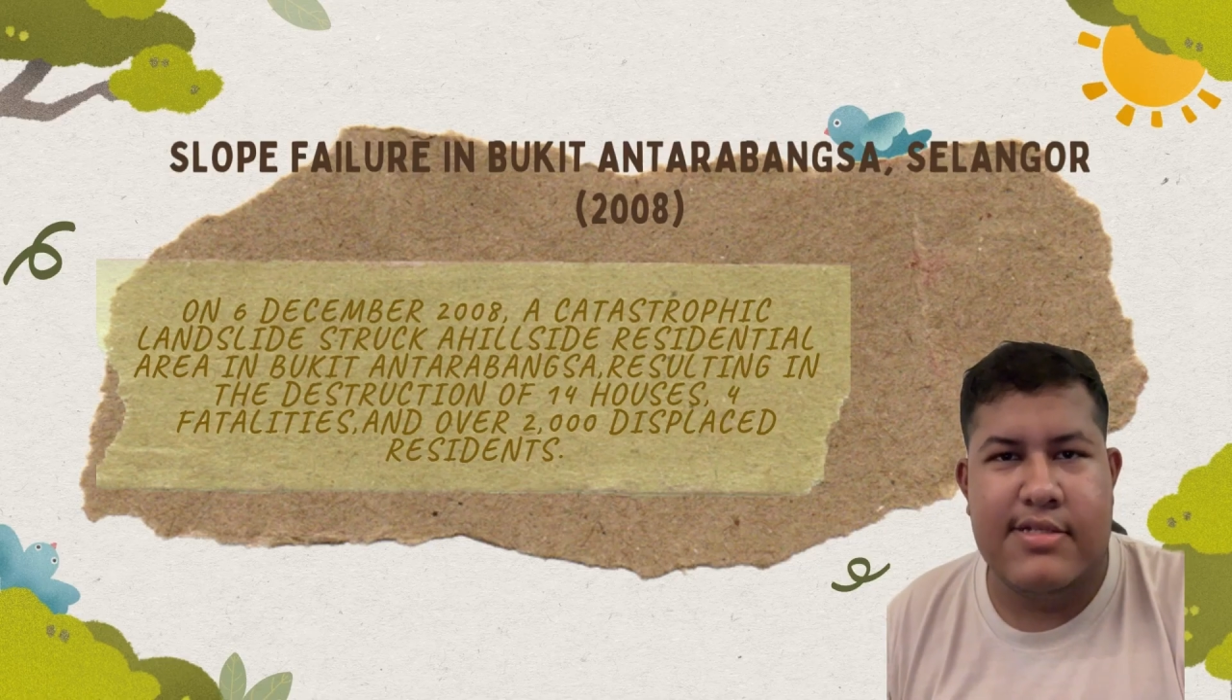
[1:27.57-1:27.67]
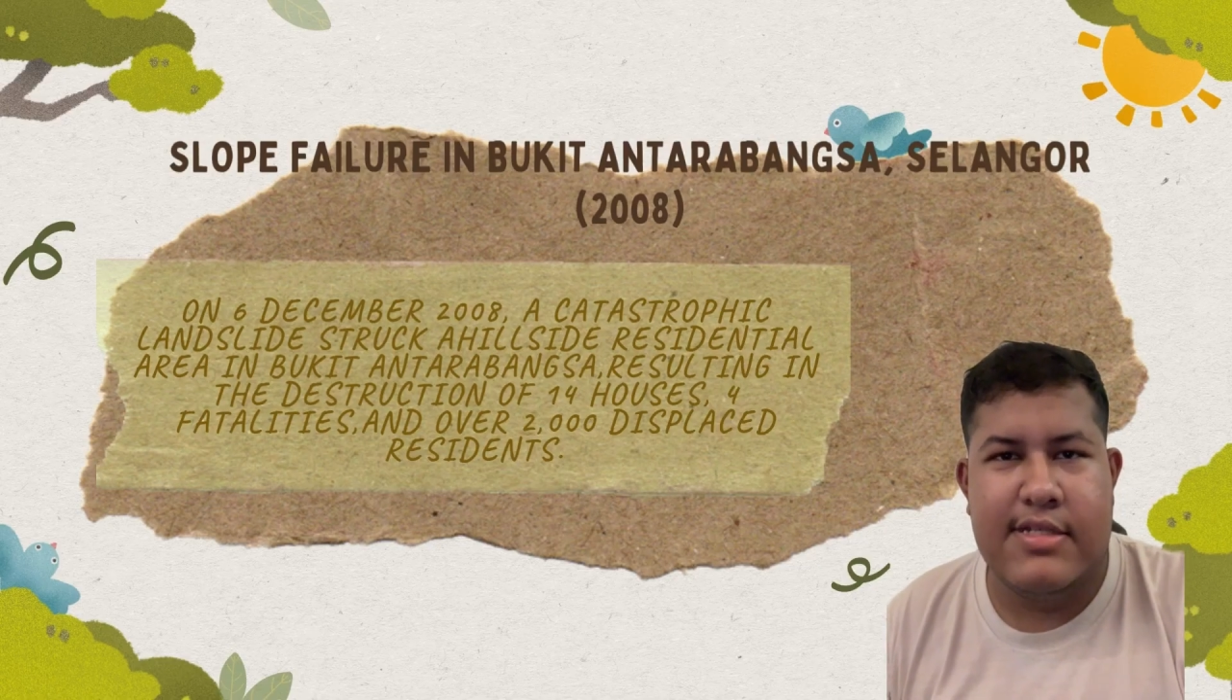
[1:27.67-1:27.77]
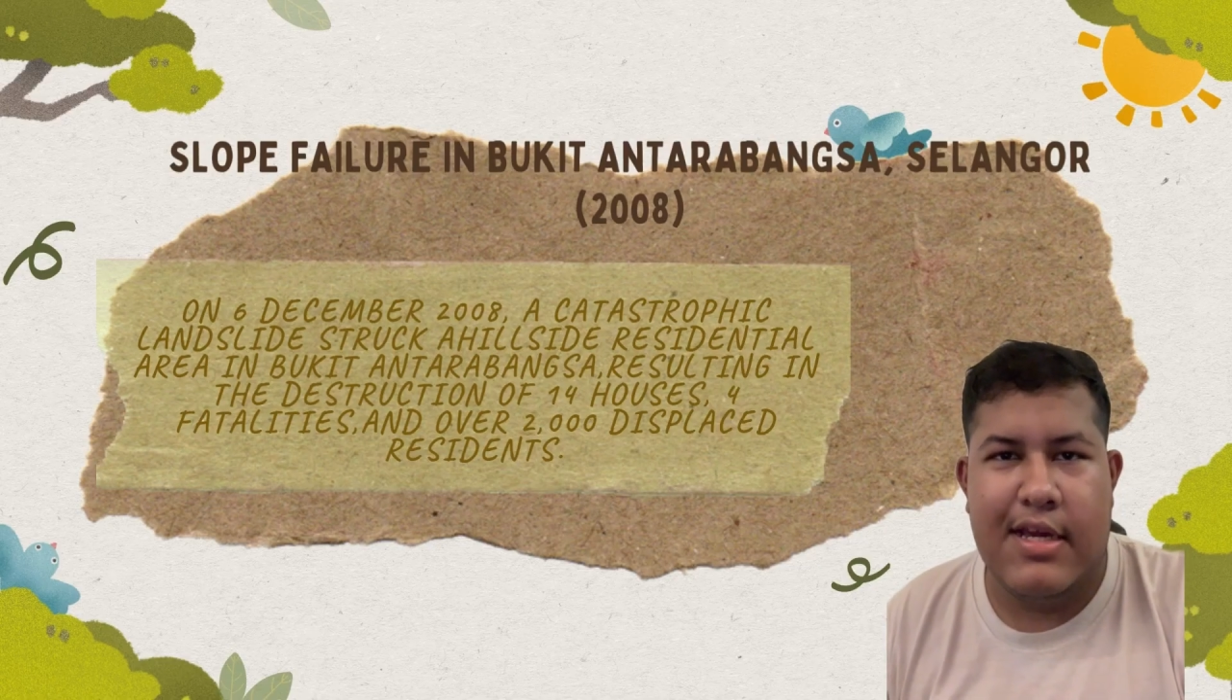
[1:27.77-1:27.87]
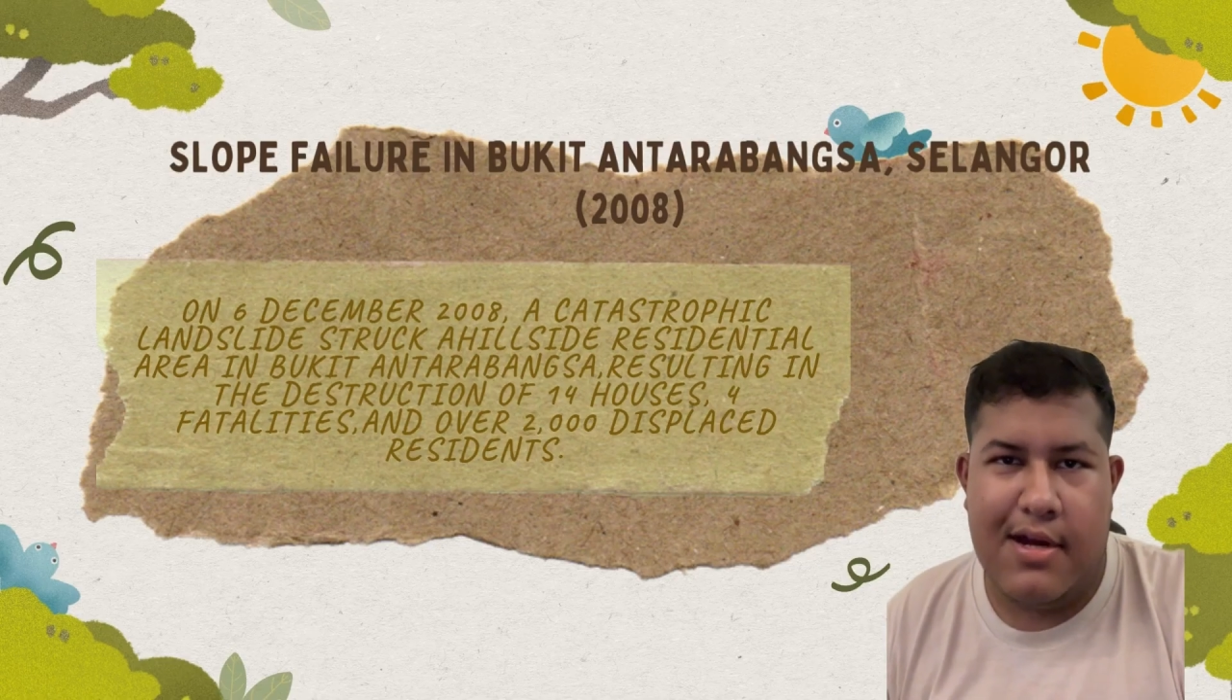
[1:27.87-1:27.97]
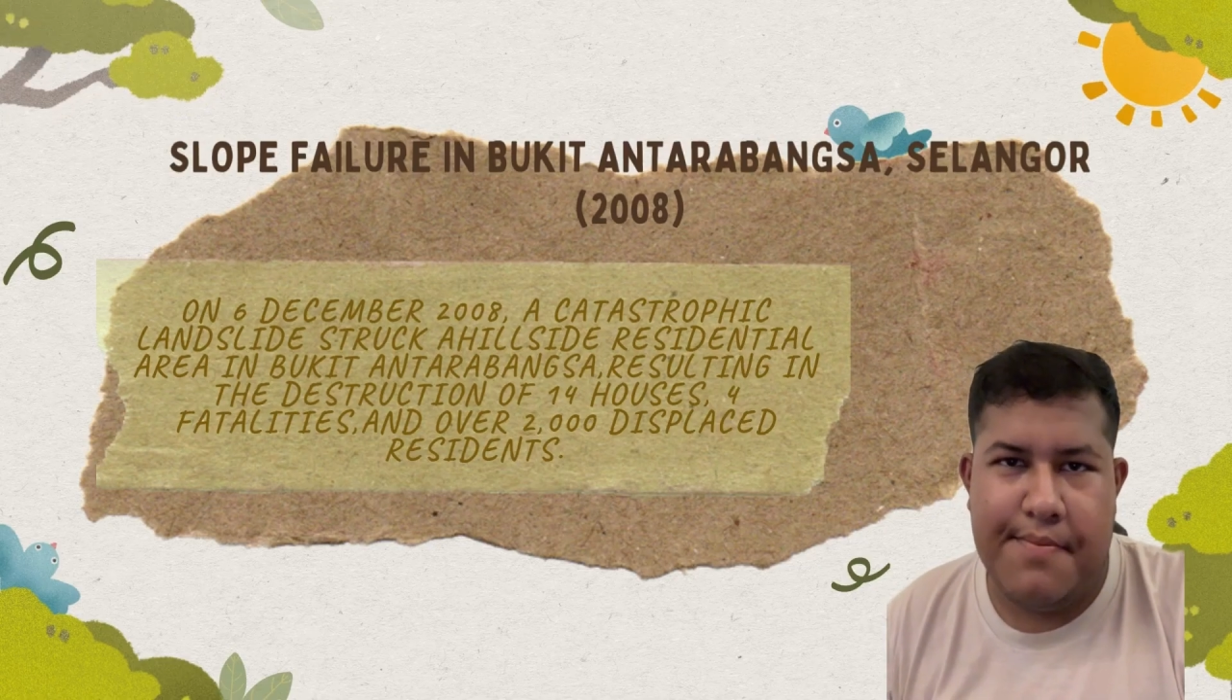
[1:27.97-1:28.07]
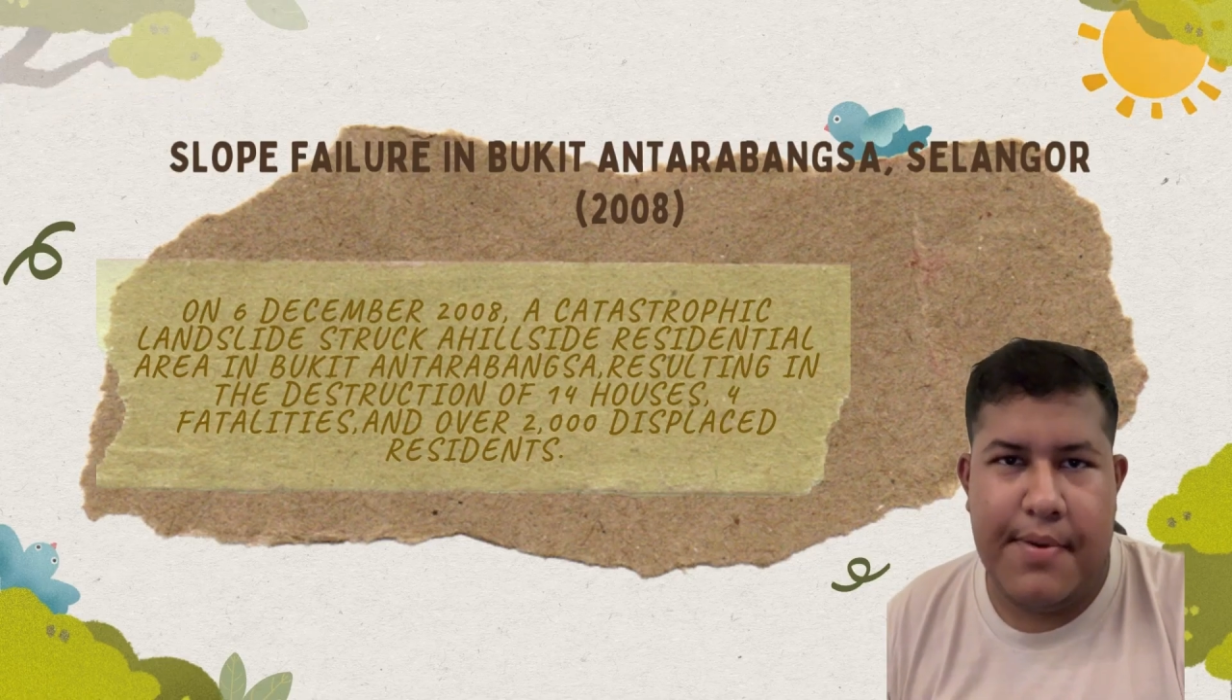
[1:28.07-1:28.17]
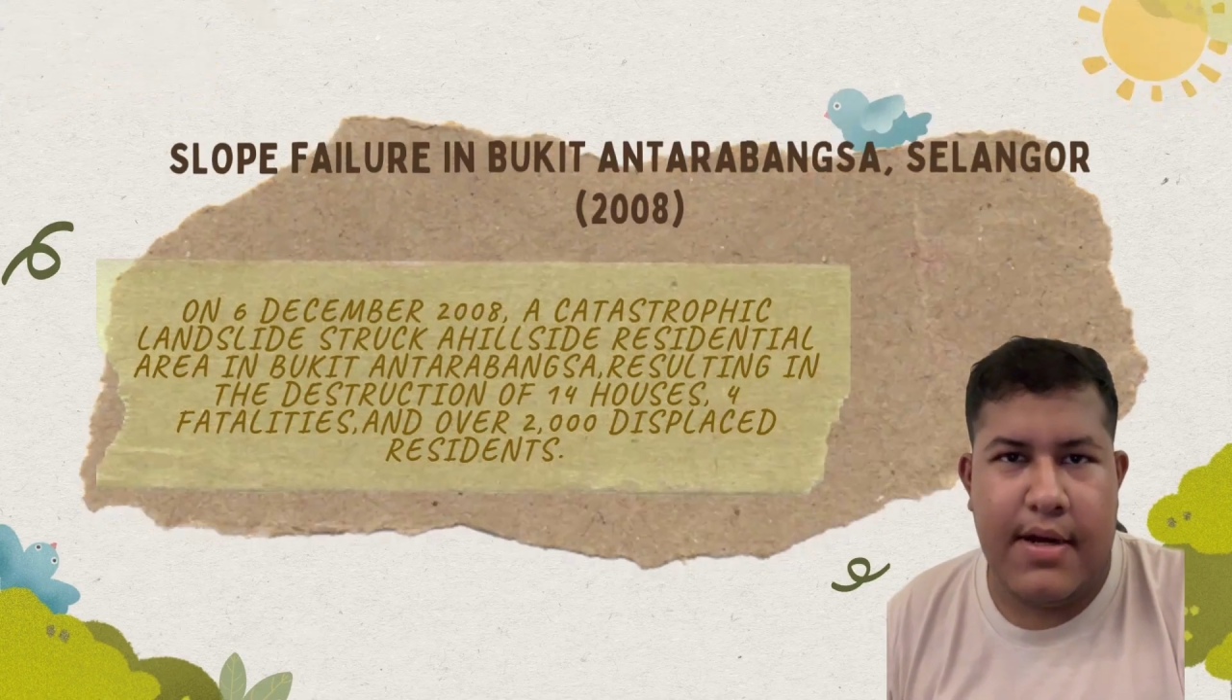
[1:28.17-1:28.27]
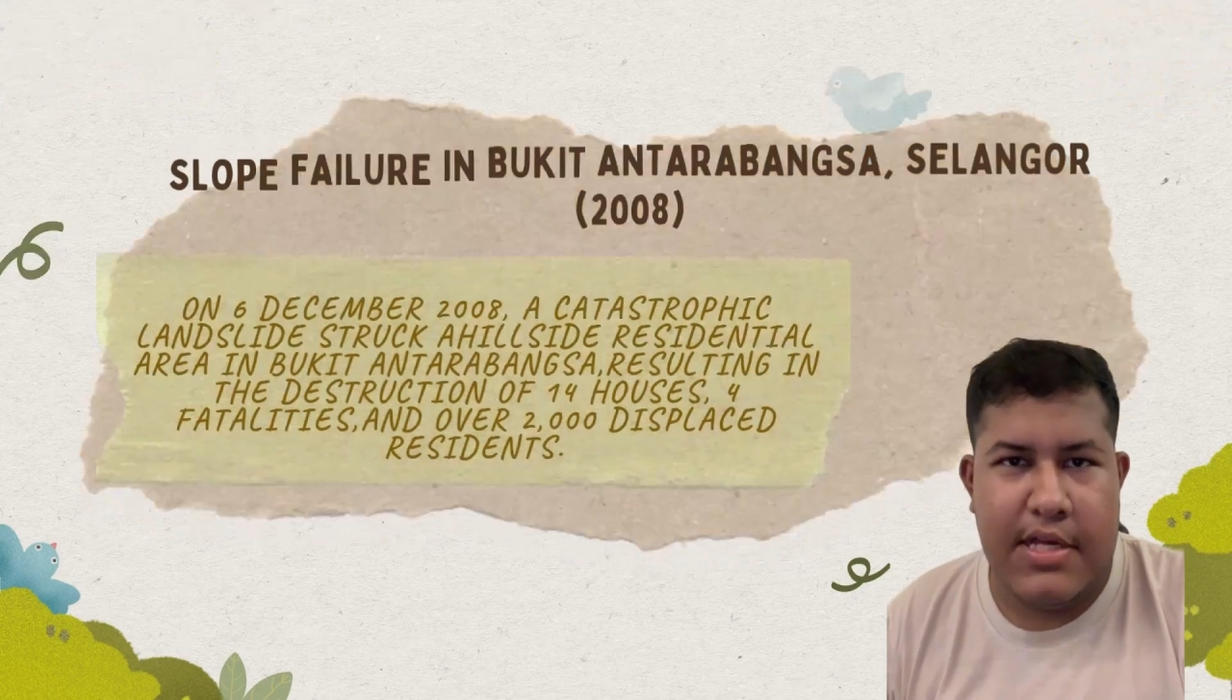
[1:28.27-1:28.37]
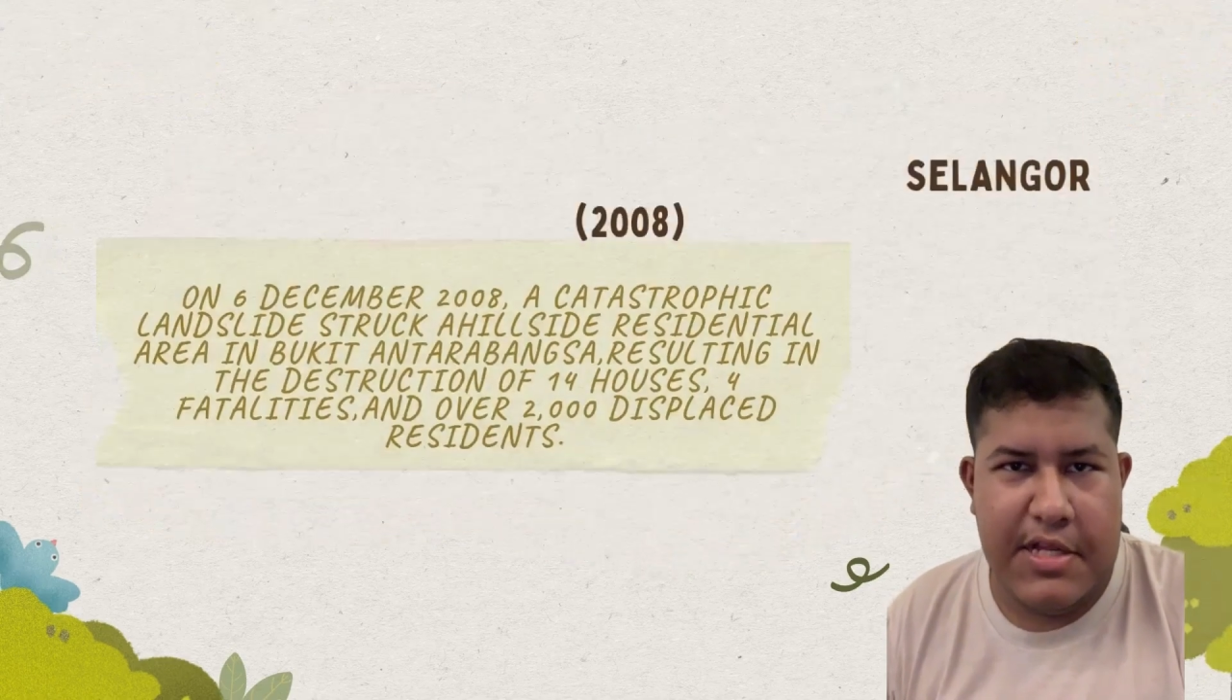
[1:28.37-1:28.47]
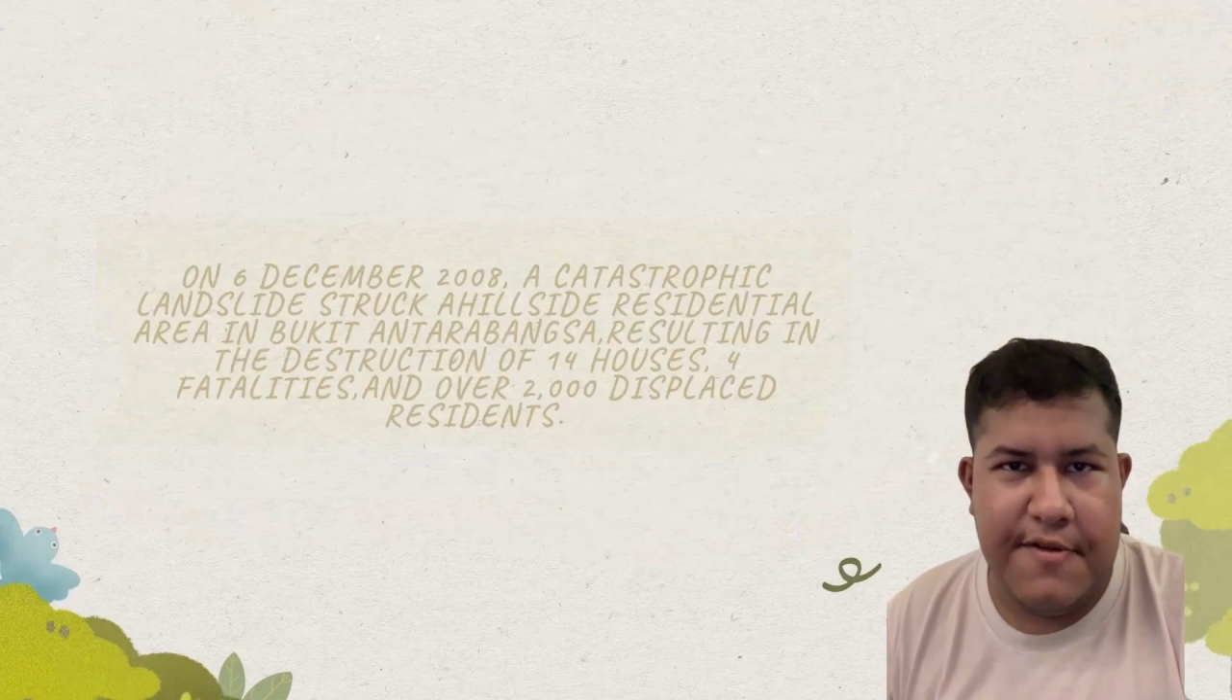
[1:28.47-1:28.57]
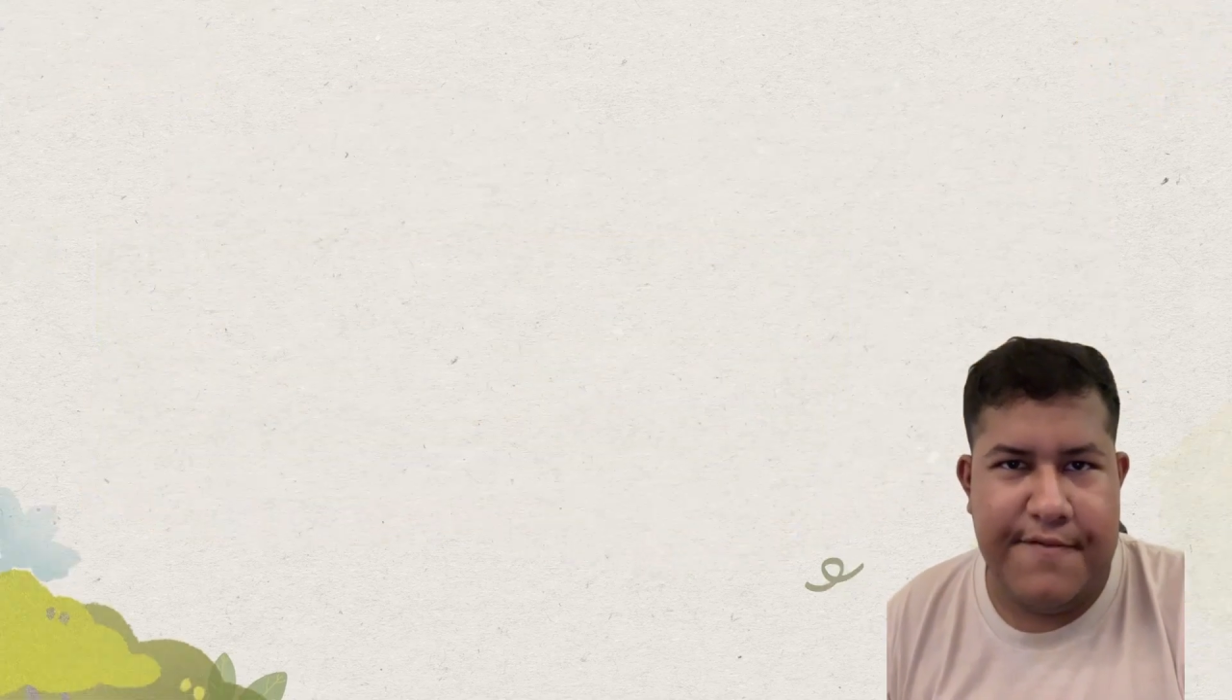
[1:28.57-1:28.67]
the Ampang Hill of